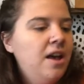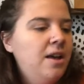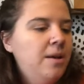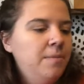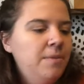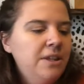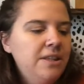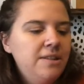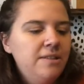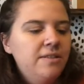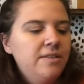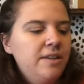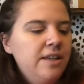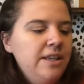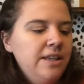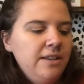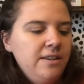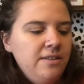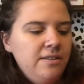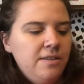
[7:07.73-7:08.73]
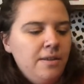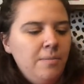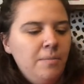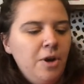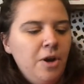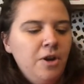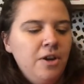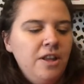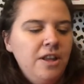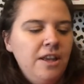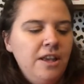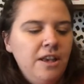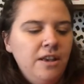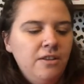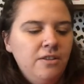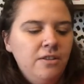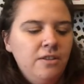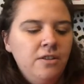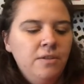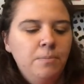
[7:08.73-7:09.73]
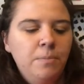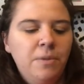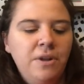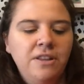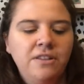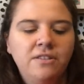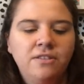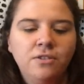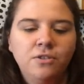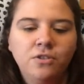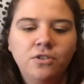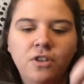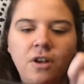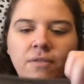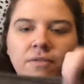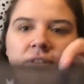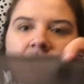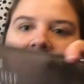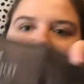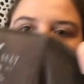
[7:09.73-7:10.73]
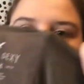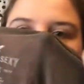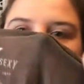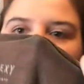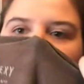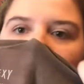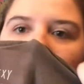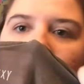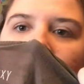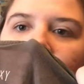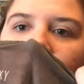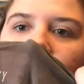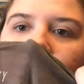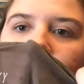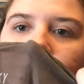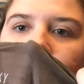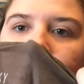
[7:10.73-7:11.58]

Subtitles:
This is American Eagle, but it's their Soft and Sexy line.